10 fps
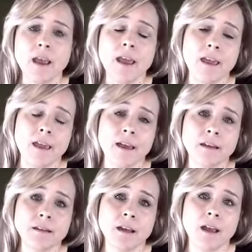
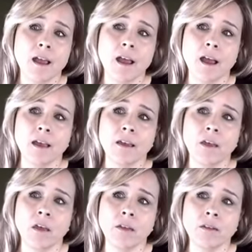And
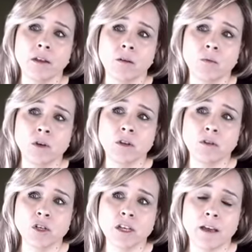you know, when you
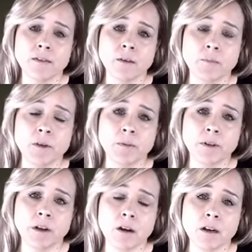look at the
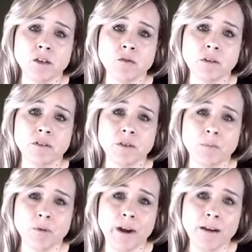people in our country who are still
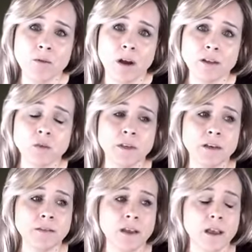brainwashed
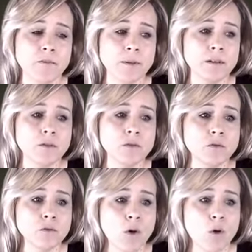because they have been
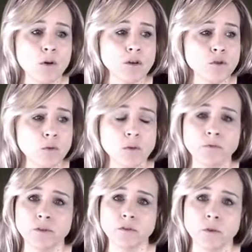so controlled
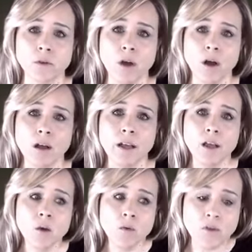for so long
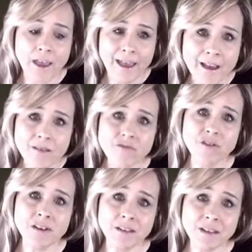with
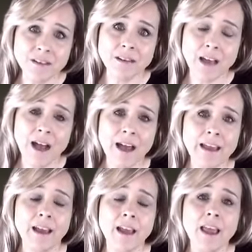every little lie.